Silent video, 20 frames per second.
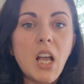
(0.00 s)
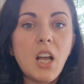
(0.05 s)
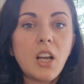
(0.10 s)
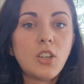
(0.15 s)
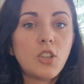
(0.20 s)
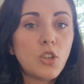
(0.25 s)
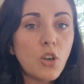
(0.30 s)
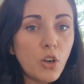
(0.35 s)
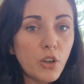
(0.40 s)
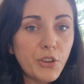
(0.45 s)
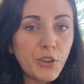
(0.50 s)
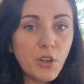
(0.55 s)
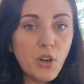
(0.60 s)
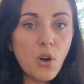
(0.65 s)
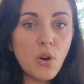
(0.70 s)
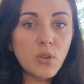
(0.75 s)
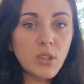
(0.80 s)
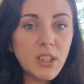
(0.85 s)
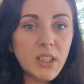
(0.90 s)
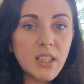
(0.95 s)
North
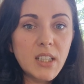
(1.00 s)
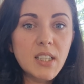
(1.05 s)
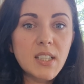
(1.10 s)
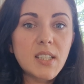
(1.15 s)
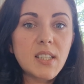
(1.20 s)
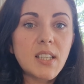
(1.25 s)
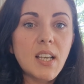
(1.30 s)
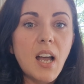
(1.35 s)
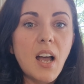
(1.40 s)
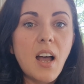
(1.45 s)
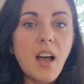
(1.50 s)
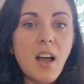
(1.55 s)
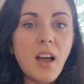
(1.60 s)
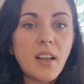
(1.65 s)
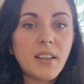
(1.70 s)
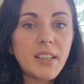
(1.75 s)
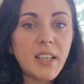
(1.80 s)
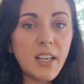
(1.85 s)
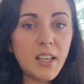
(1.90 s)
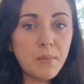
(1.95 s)
Coders,
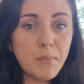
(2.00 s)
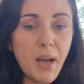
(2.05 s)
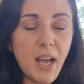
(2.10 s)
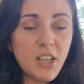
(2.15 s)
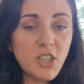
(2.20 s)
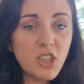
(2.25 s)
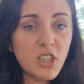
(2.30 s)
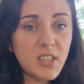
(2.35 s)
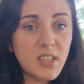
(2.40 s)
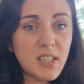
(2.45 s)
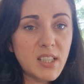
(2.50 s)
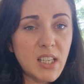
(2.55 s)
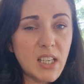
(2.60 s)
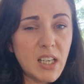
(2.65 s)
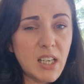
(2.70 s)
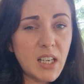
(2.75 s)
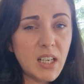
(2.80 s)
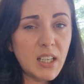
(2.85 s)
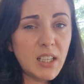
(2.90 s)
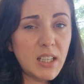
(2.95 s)
they're in
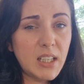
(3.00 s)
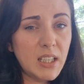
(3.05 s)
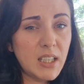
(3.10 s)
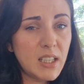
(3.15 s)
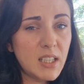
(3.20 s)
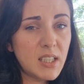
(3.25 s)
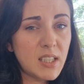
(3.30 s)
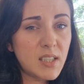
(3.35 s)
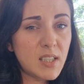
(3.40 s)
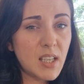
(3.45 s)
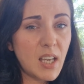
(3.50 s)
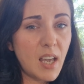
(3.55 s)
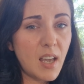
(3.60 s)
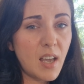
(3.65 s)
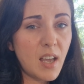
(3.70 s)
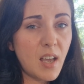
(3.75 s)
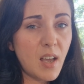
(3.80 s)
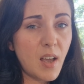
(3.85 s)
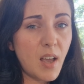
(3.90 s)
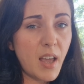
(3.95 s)
Manchester, Leeds,
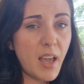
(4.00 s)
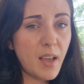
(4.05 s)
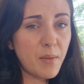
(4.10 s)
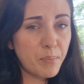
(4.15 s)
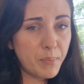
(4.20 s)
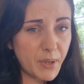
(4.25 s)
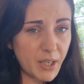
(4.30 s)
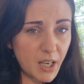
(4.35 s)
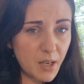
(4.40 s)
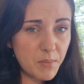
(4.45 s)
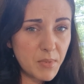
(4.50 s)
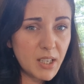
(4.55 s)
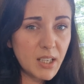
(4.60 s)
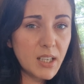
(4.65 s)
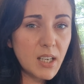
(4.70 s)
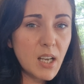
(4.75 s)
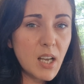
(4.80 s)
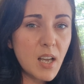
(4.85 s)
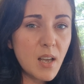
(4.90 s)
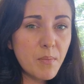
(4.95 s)
and
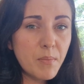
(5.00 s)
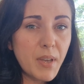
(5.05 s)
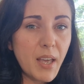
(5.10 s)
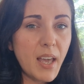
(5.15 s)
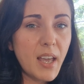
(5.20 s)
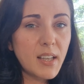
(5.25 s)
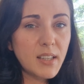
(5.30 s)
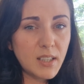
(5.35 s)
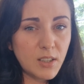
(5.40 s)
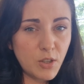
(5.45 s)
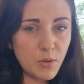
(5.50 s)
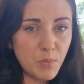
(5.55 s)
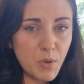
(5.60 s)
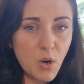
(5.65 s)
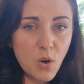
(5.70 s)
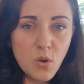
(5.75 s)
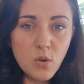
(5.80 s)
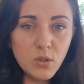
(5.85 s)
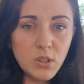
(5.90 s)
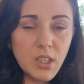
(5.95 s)
Birmingham, and they're
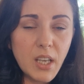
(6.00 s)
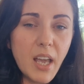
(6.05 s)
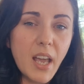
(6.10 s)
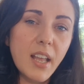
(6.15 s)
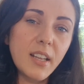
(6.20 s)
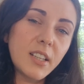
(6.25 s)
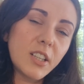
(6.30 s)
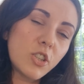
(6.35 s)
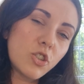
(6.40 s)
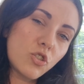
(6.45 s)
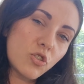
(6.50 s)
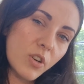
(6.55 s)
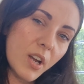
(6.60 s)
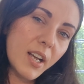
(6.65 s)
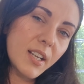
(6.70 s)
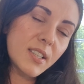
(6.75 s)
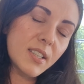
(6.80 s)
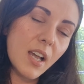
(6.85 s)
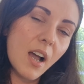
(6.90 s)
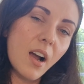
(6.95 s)
remote, and their
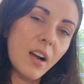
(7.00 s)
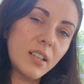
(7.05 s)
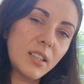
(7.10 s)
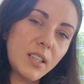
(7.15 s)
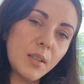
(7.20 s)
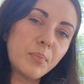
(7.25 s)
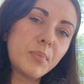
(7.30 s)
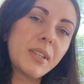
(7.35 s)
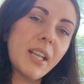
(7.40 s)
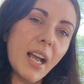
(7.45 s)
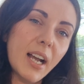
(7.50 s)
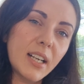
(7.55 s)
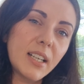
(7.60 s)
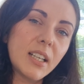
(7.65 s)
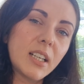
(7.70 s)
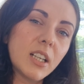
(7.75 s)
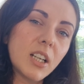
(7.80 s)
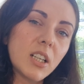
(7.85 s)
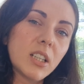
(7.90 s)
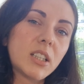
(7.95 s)
strengths are deep
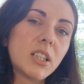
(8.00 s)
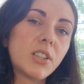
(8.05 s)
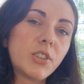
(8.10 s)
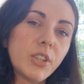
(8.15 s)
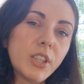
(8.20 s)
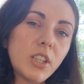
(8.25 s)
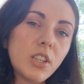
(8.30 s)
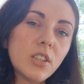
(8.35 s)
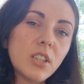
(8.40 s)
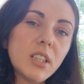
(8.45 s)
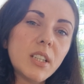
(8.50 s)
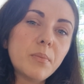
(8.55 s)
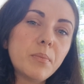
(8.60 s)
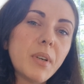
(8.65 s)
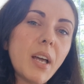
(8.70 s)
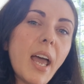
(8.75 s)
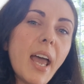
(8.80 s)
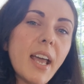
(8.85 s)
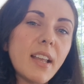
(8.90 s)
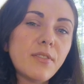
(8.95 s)
technical
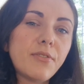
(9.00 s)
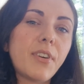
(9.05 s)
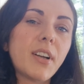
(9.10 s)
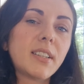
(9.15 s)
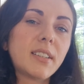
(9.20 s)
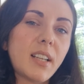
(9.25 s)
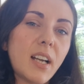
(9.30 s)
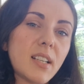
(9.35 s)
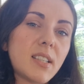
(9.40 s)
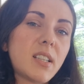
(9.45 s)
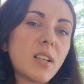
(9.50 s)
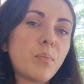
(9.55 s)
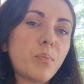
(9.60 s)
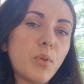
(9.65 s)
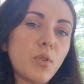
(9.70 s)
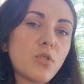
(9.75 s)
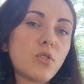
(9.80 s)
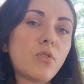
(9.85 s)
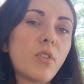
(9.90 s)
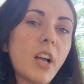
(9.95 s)
curriculum and fantastic
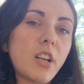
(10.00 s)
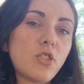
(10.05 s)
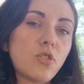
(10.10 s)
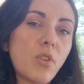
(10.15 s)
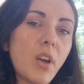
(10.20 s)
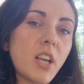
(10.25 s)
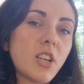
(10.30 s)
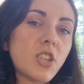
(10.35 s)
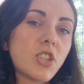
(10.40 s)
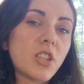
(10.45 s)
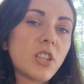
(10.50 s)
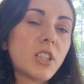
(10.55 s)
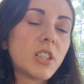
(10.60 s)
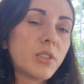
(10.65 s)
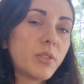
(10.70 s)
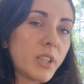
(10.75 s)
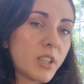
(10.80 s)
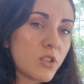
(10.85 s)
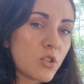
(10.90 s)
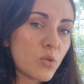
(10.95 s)
post-graduation
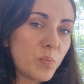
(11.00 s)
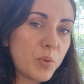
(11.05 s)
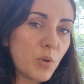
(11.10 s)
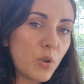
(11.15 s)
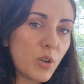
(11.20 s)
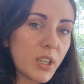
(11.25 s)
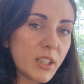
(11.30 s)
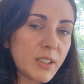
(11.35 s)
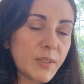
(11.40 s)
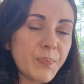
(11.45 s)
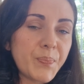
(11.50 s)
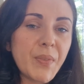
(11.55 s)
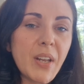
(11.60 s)
career support.